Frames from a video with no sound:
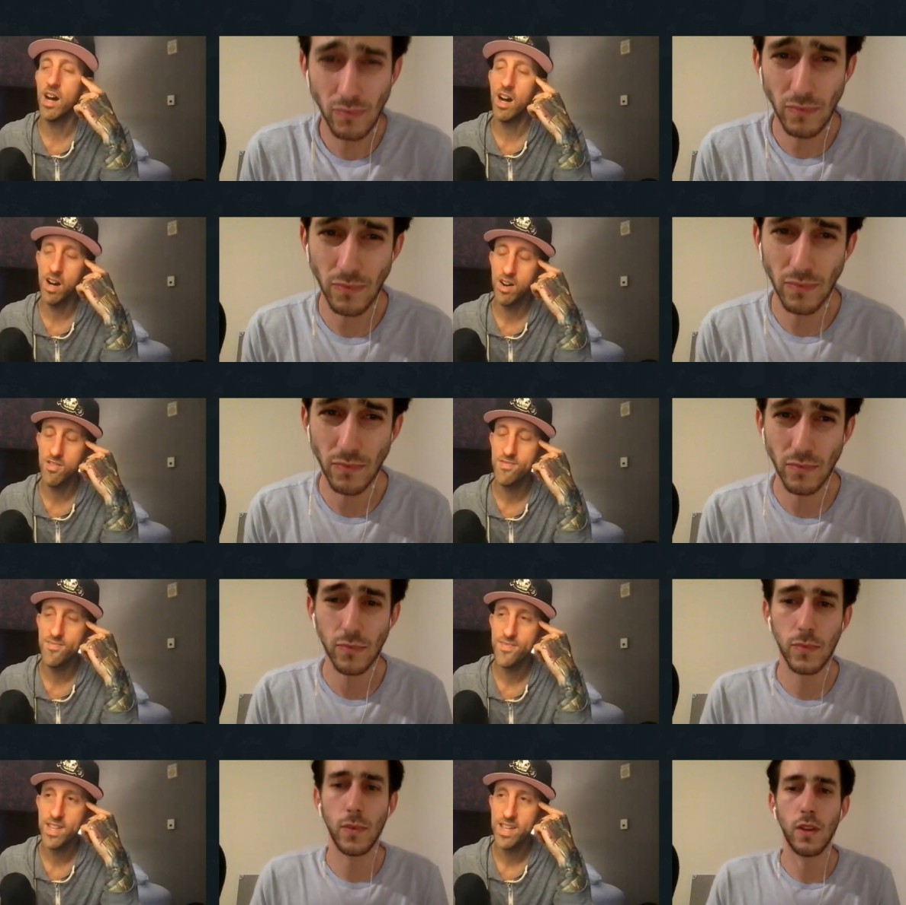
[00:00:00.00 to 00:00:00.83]
Speaker 1: oh,
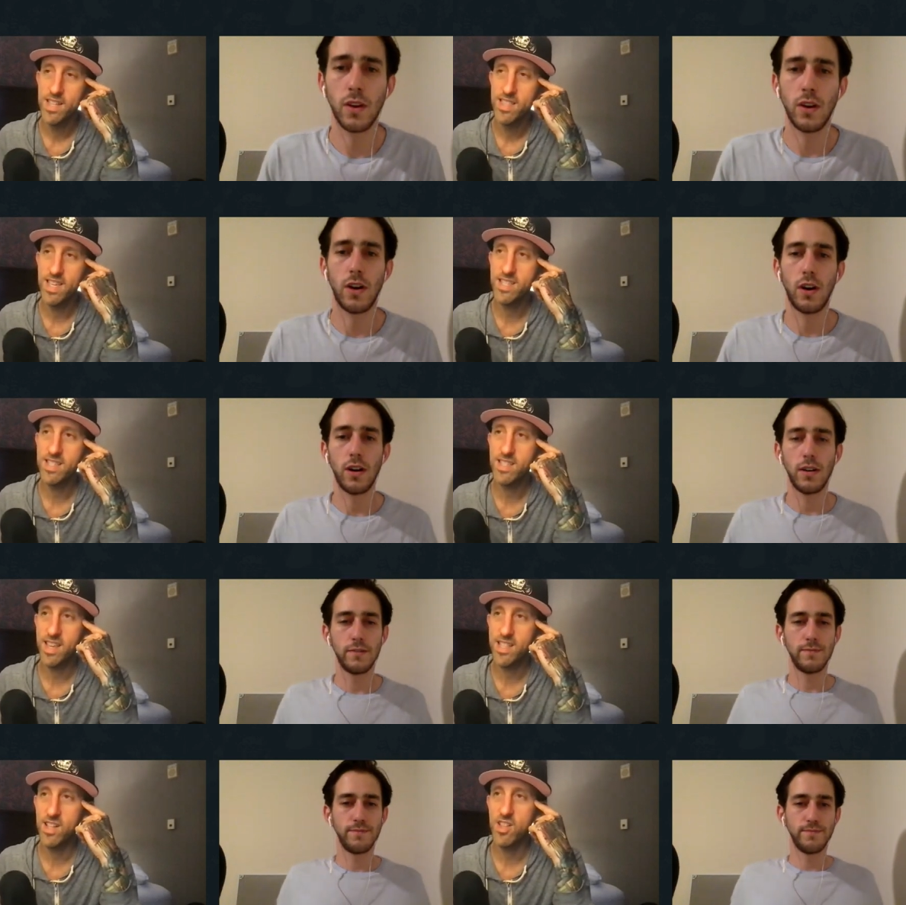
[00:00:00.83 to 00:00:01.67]
this is
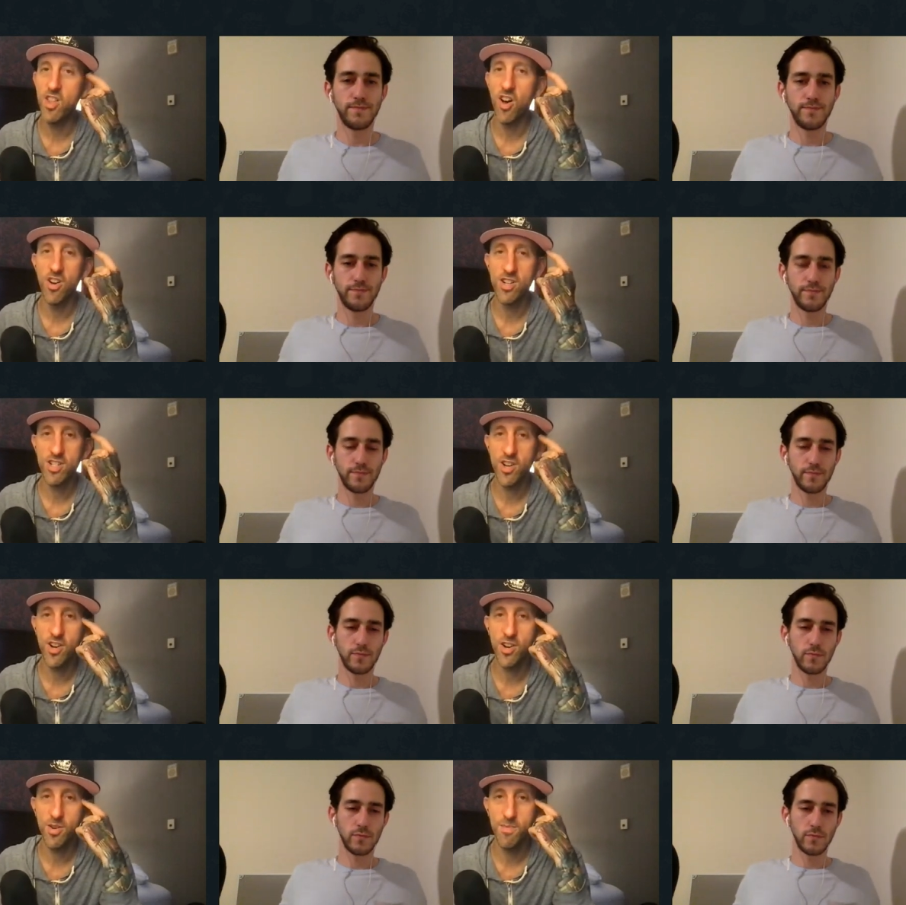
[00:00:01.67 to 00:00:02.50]
like the long
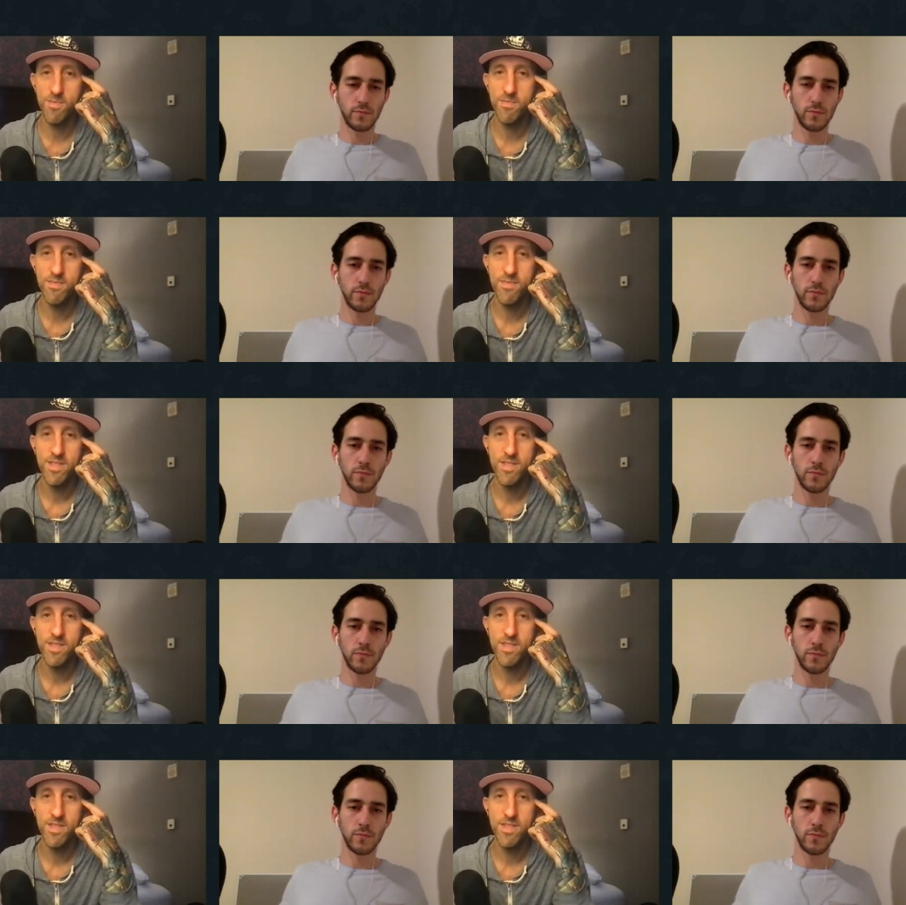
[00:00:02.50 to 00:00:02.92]
term